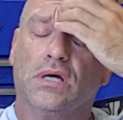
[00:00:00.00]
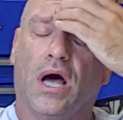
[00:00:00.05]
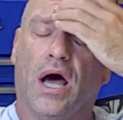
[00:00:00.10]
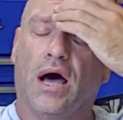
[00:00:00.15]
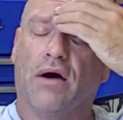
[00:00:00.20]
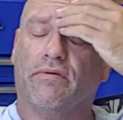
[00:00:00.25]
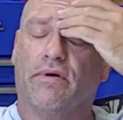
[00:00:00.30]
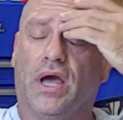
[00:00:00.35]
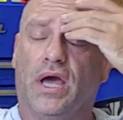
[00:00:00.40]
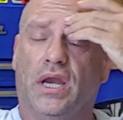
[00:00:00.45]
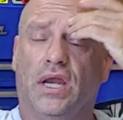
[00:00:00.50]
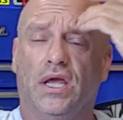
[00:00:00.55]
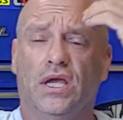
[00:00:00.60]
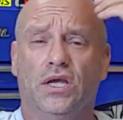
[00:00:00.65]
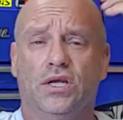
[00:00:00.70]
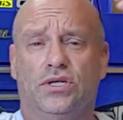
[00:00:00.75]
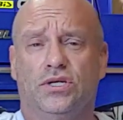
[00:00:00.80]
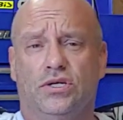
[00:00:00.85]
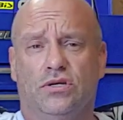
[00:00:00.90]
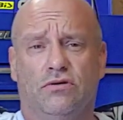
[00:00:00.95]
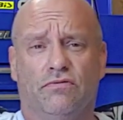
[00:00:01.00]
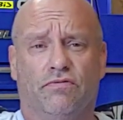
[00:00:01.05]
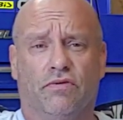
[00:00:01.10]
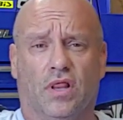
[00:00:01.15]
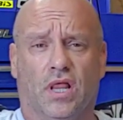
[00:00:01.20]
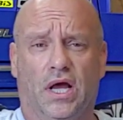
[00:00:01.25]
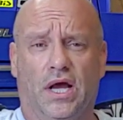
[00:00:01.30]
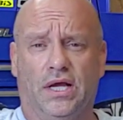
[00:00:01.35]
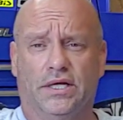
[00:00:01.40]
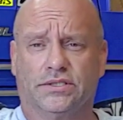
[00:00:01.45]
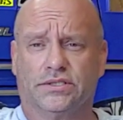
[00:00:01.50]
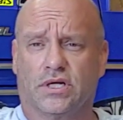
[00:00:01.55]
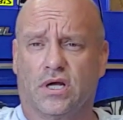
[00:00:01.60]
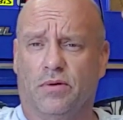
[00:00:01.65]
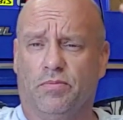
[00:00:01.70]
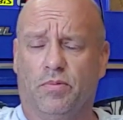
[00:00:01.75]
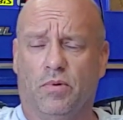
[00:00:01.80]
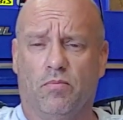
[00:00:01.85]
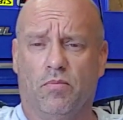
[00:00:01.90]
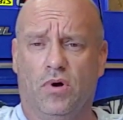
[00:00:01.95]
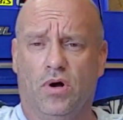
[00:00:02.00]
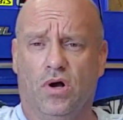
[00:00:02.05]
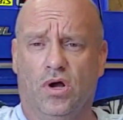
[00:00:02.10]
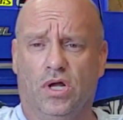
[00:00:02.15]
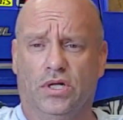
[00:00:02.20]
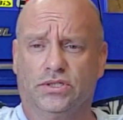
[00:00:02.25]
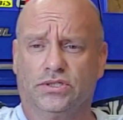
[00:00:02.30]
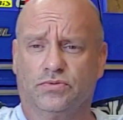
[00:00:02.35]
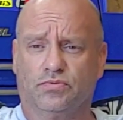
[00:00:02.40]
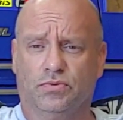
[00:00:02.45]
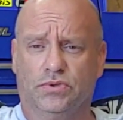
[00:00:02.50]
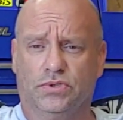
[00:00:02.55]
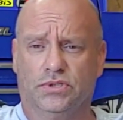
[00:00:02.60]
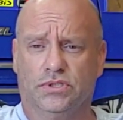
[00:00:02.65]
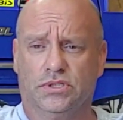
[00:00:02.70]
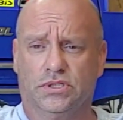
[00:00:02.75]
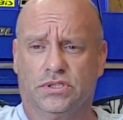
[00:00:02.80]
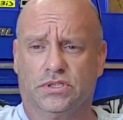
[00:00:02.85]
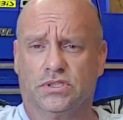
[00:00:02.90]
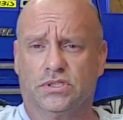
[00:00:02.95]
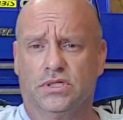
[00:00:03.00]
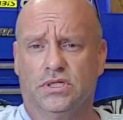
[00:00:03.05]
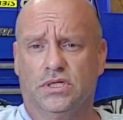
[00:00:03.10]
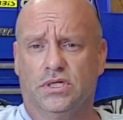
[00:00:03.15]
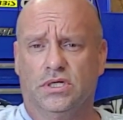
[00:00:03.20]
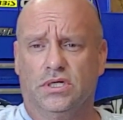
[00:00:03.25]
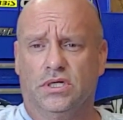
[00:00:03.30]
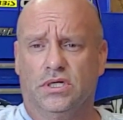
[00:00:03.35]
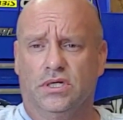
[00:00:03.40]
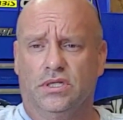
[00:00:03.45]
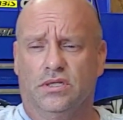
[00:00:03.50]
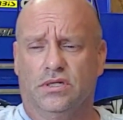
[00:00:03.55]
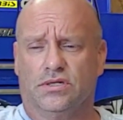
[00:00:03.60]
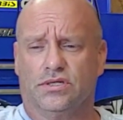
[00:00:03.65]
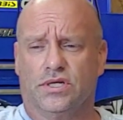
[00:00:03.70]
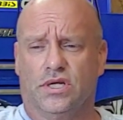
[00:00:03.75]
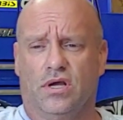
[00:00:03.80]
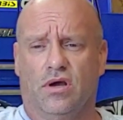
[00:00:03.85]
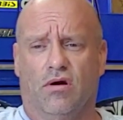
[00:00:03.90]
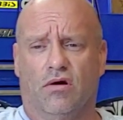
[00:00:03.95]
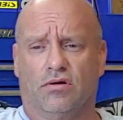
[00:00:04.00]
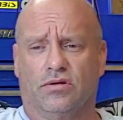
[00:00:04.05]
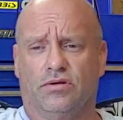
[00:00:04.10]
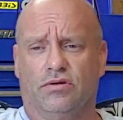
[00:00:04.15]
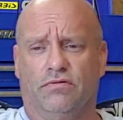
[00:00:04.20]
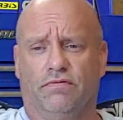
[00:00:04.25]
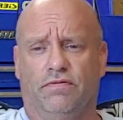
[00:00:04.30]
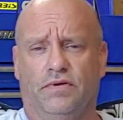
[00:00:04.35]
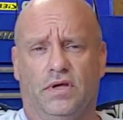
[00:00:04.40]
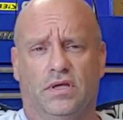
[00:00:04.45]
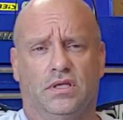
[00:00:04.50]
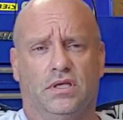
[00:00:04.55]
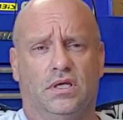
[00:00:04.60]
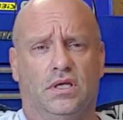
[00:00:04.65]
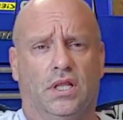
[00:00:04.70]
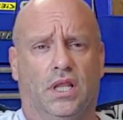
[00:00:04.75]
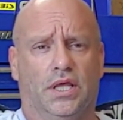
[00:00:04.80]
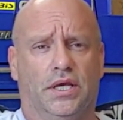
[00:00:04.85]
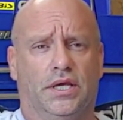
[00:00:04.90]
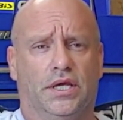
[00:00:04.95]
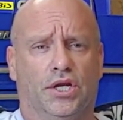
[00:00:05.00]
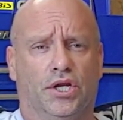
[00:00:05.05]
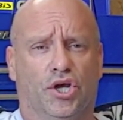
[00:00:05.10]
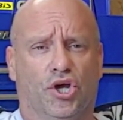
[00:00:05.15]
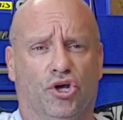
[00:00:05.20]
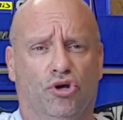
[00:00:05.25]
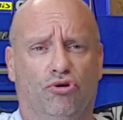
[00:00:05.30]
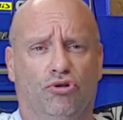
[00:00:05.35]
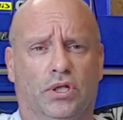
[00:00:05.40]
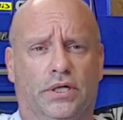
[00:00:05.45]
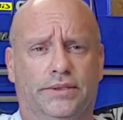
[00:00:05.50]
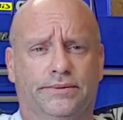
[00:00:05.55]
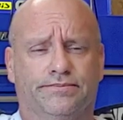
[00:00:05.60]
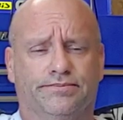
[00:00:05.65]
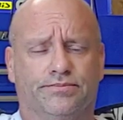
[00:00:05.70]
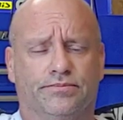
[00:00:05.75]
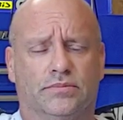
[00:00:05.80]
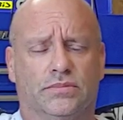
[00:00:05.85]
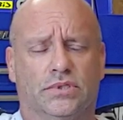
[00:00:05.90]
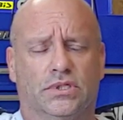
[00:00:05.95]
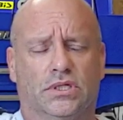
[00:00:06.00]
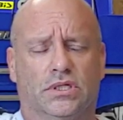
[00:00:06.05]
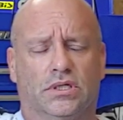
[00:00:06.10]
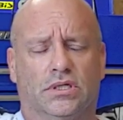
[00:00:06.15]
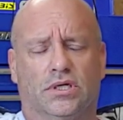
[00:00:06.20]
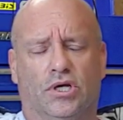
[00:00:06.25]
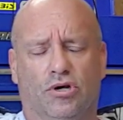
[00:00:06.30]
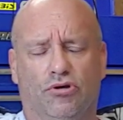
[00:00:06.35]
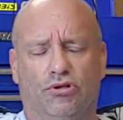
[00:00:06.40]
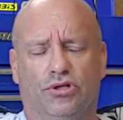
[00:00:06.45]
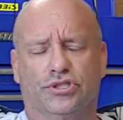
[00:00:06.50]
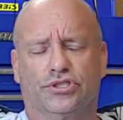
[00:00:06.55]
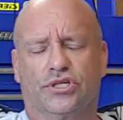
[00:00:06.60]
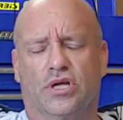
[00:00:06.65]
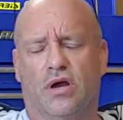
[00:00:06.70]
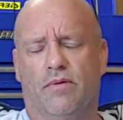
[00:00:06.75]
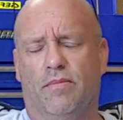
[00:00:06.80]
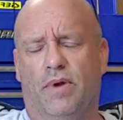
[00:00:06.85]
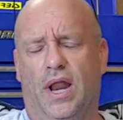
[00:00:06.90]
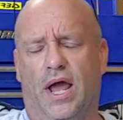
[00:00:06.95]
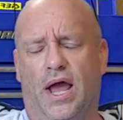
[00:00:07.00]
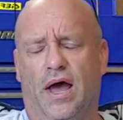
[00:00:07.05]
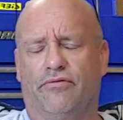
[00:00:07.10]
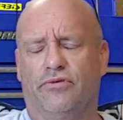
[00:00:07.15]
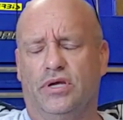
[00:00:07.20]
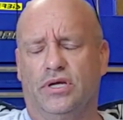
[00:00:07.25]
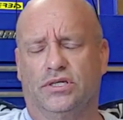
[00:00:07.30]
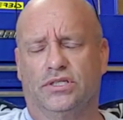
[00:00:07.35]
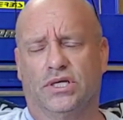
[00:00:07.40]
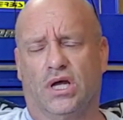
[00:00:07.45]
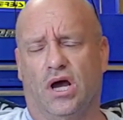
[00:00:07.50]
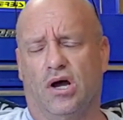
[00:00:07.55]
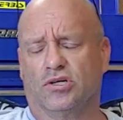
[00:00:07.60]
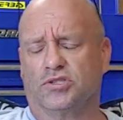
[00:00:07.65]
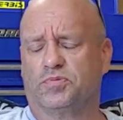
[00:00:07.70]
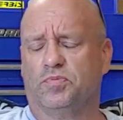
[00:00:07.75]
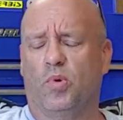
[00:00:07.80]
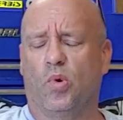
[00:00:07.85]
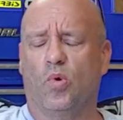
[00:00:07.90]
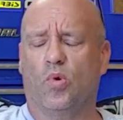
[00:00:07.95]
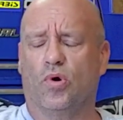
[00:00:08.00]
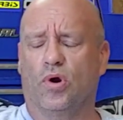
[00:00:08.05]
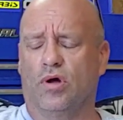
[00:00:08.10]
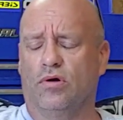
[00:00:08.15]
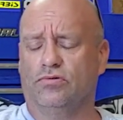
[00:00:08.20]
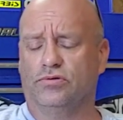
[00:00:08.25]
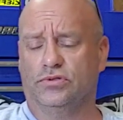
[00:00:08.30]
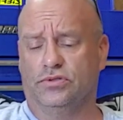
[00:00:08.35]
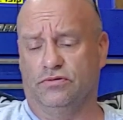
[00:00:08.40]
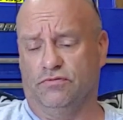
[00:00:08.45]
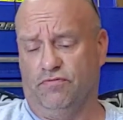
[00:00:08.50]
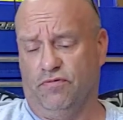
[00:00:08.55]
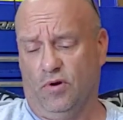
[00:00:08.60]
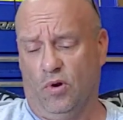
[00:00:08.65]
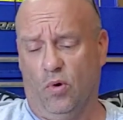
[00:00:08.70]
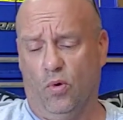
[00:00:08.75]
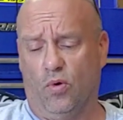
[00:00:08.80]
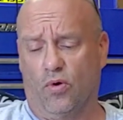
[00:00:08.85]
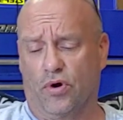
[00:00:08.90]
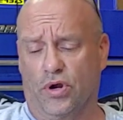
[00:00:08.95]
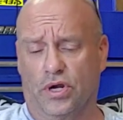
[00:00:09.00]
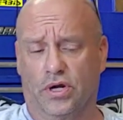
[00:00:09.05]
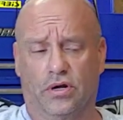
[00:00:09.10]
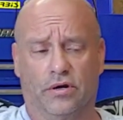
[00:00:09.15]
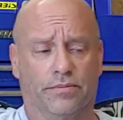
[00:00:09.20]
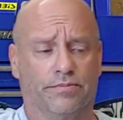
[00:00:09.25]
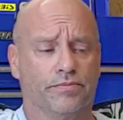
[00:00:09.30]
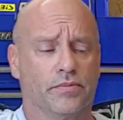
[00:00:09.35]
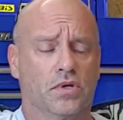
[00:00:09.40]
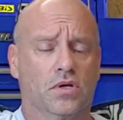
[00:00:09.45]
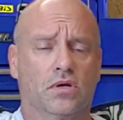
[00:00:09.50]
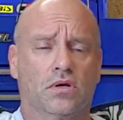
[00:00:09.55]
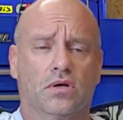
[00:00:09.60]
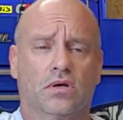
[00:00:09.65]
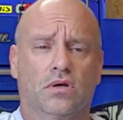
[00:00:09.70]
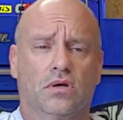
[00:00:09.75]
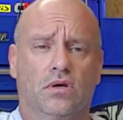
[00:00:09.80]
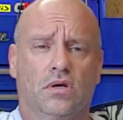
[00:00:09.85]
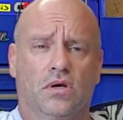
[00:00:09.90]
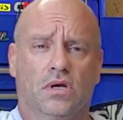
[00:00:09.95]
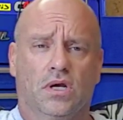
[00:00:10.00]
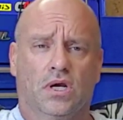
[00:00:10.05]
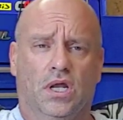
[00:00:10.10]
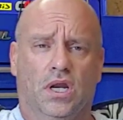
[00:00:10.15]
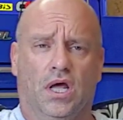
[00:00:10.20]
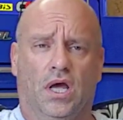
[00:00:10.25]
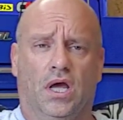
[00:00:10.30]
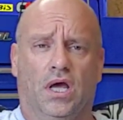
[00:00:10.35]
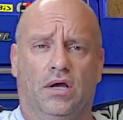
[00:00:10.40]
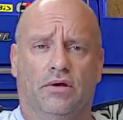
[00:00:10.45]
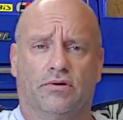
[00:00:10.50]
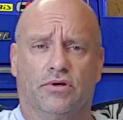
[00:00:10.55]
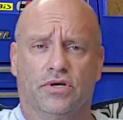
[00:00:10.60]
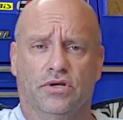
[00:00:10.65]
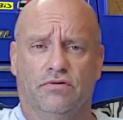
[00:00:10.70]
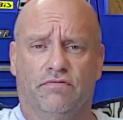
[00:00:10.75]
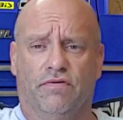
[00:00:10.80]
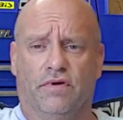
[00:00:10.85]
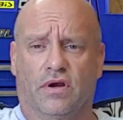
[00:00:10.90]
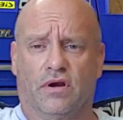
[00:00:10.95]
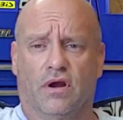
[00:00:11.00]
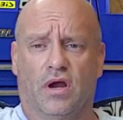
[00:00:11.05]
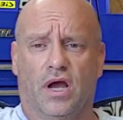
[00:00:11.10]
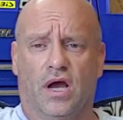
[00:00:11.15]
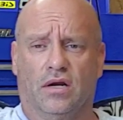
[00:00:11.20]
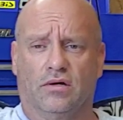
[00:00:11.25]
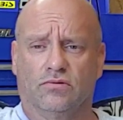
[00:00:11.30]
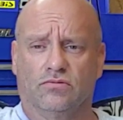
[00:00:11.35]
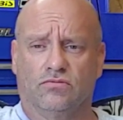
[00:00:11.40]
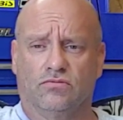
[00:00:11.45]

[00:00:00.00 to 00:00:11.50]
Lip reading: I've had an issue for the last couple of months with this CR250 leaking coolant. Coolant's coming out the exhaust port onto the floor here. And I couldn't figure out